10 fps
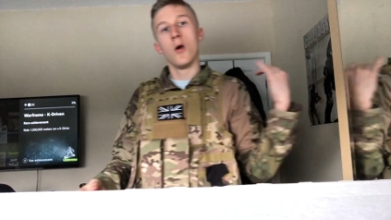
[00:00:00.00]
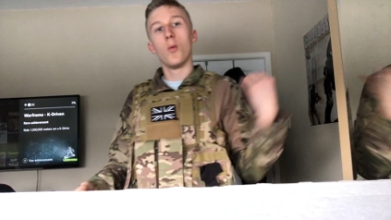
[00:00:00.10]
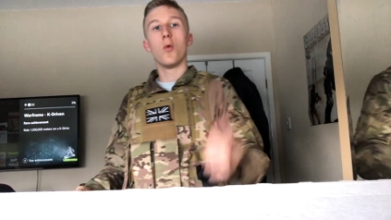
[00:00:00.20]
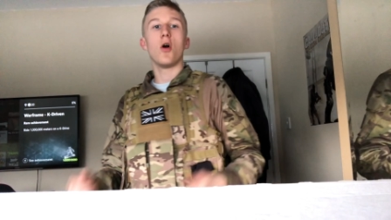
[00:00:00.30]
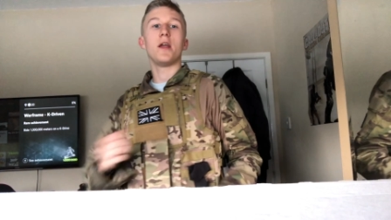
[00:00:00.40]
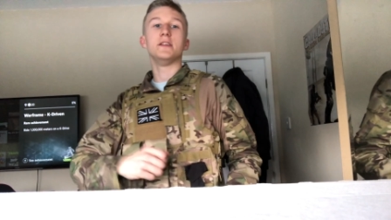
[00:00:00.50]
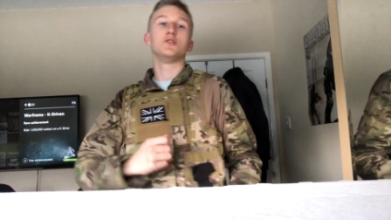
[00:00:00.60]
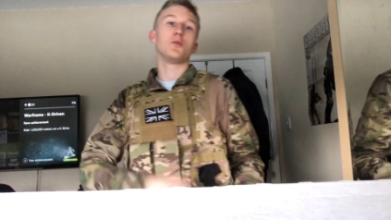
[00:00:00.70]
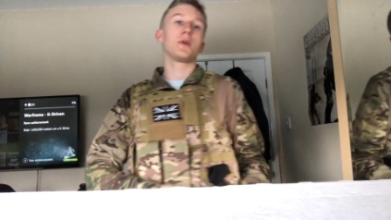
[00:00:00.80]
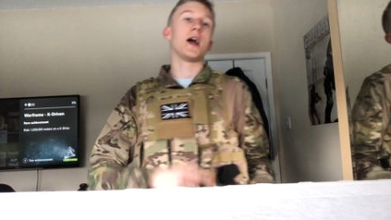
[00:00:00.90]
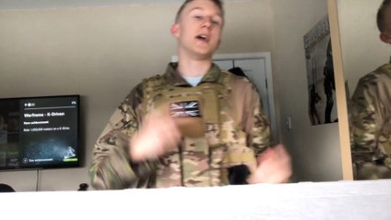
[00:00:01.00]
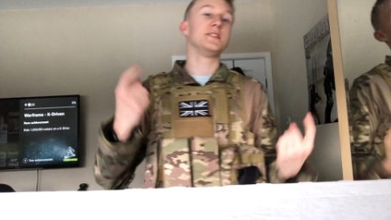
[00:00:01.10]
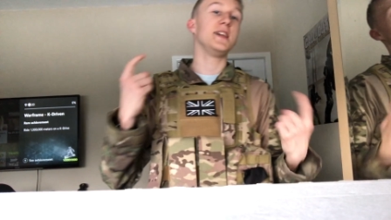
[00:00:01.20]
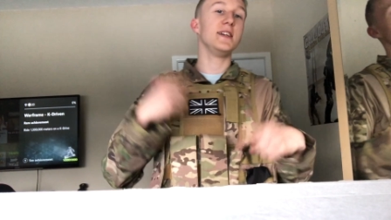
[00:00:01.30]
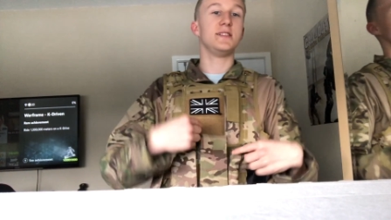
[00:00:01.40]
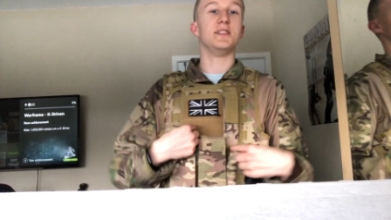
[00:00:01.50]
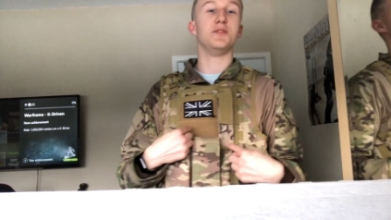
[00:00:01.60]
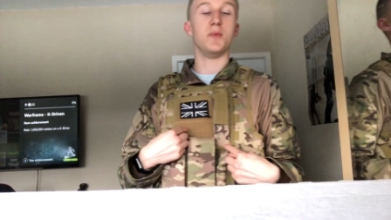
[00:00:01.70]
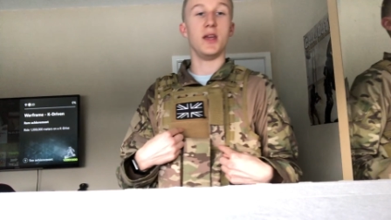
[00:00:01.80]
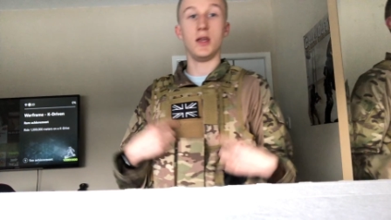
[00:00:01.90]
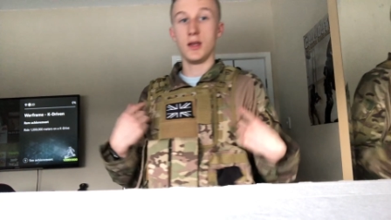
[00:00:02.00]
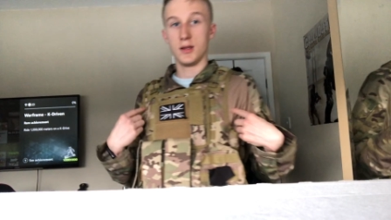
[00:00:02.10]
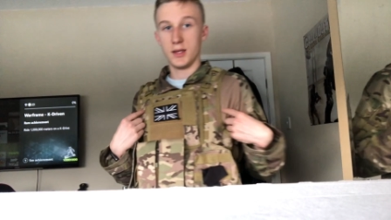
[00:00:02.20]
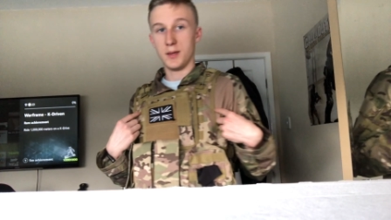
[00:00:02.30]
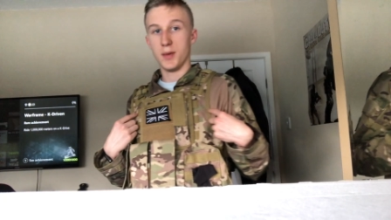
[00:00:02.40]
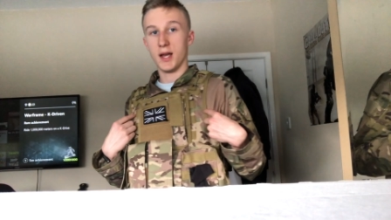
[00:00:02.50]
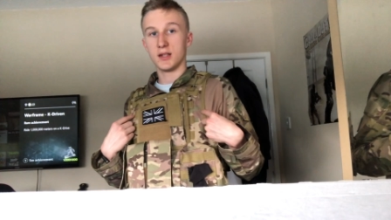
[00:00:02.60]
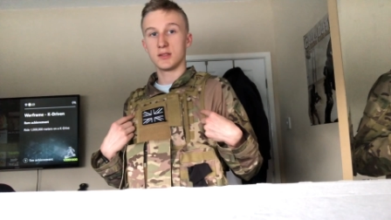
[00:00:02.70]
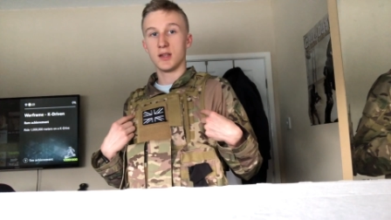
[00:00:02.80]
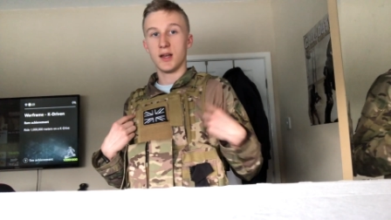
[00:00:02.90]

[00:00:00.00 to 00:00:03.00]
What is up guys, it is me, Leapex,